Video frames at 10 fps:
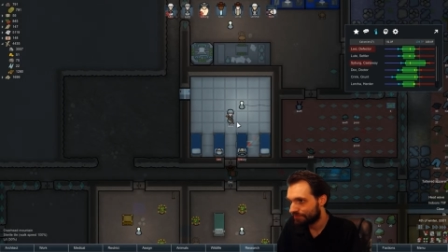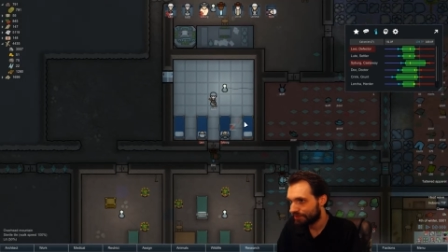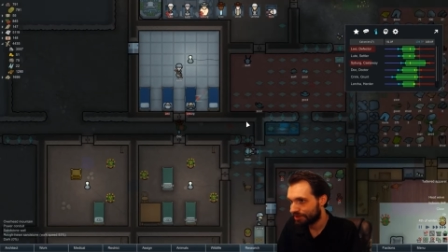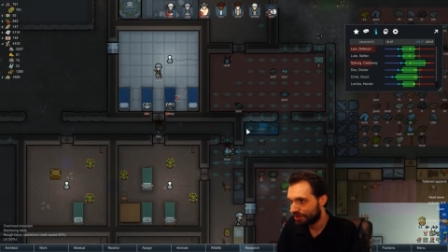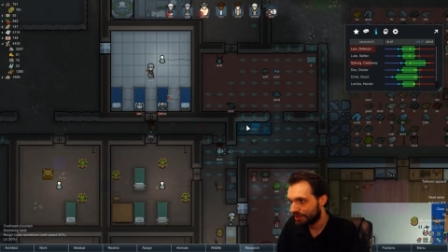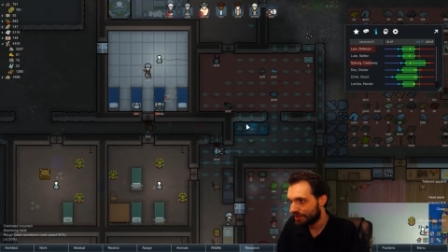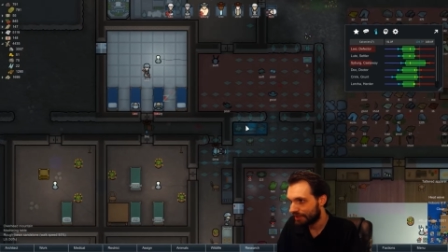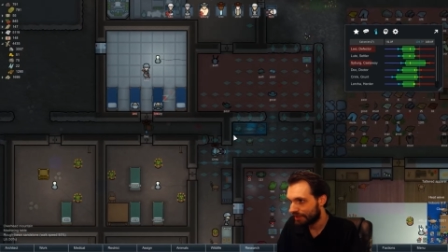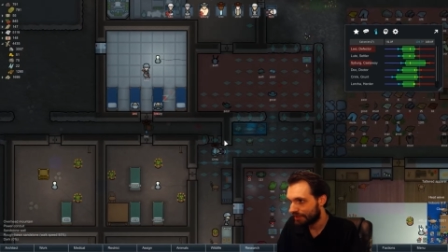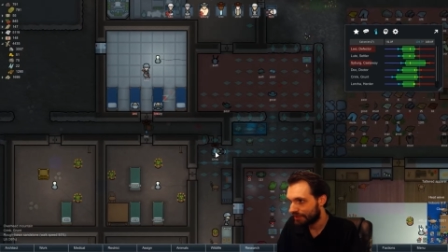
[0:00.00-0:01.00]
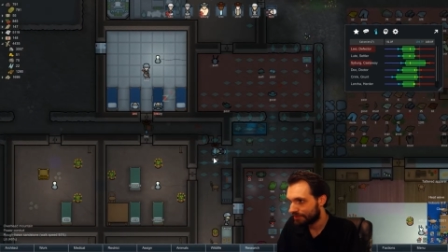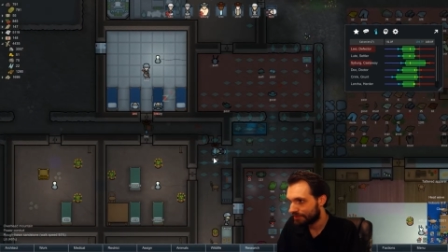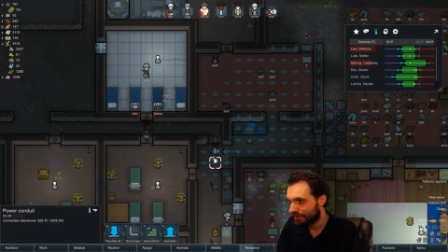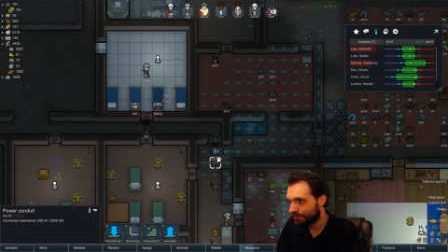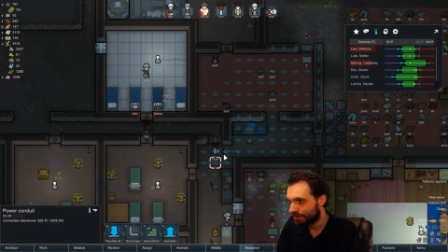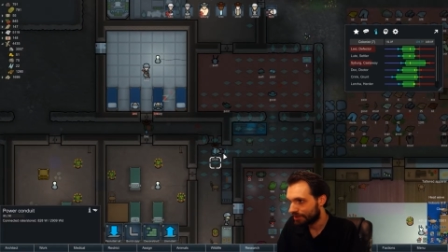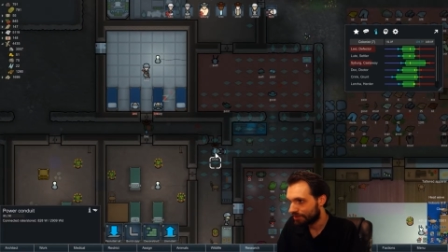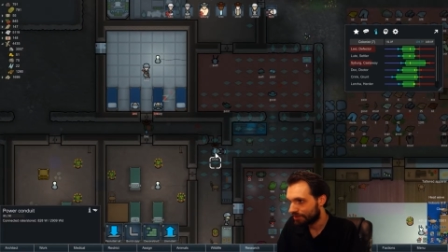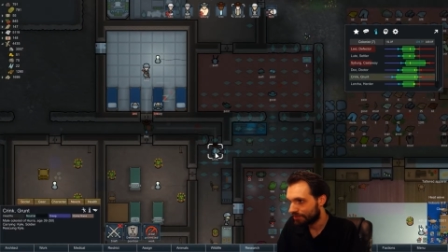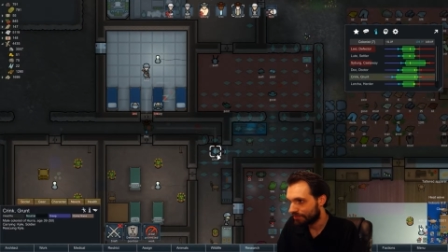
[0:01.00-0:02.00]
Alright, and there we
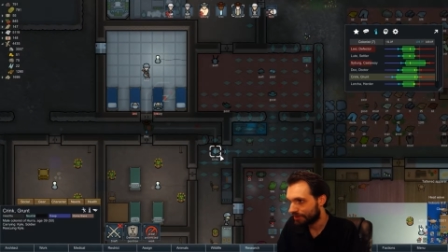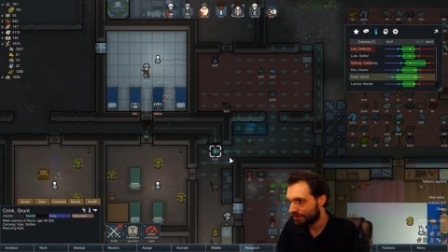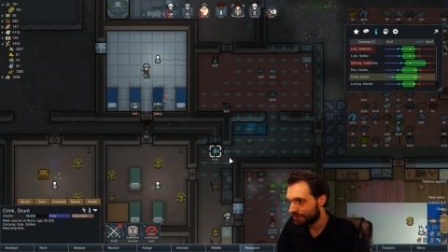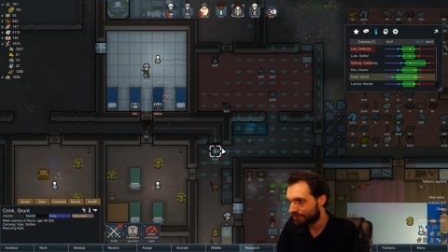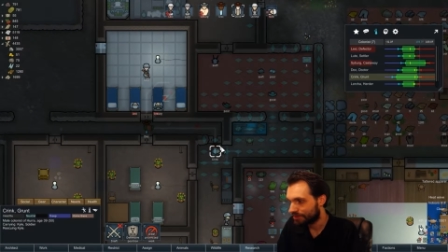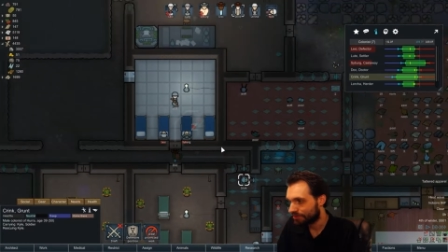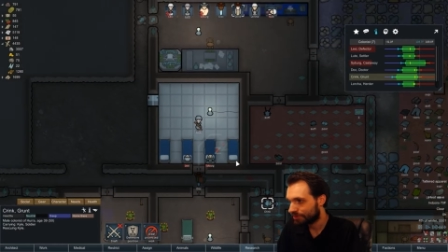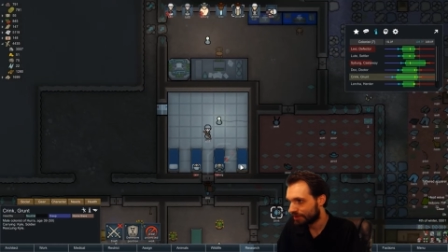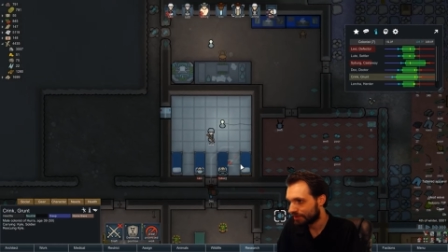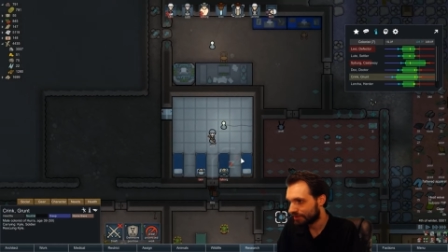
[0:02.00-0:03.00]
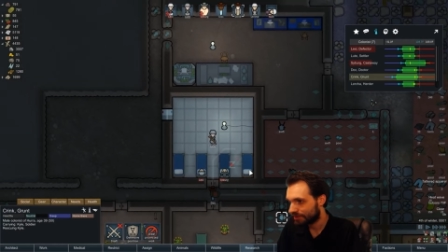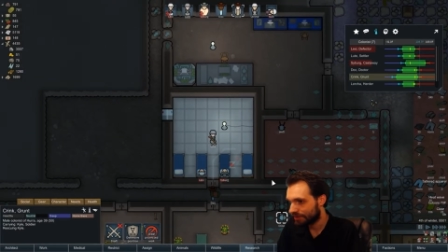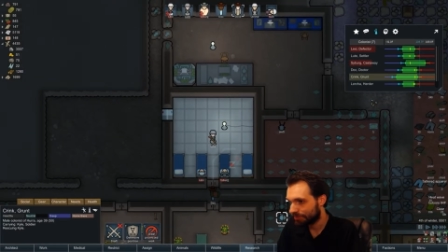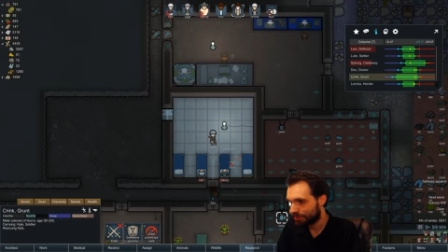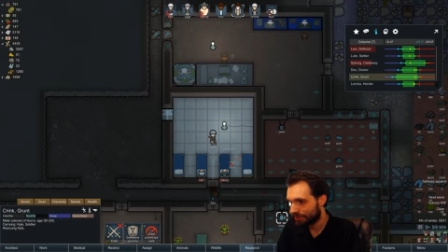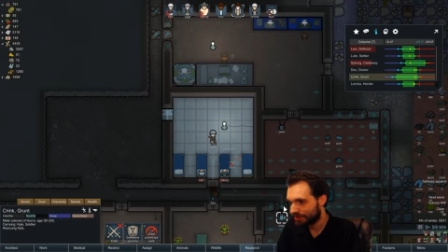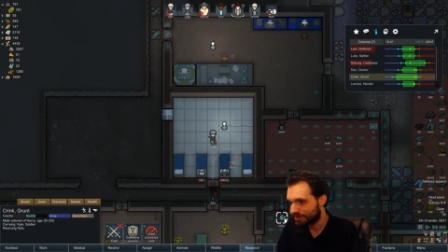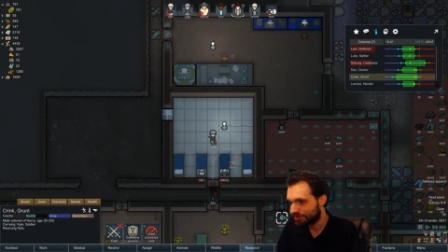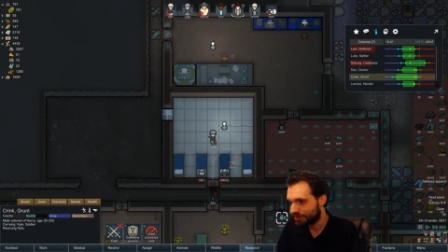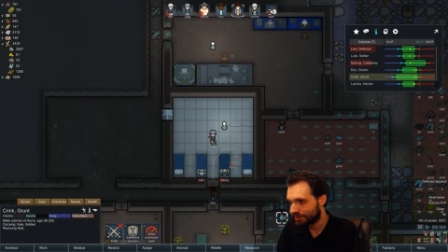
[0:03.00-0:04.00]
go. Rescuing Crink. I mean,
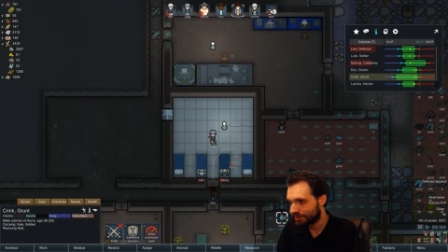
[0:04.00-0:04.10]
rescuing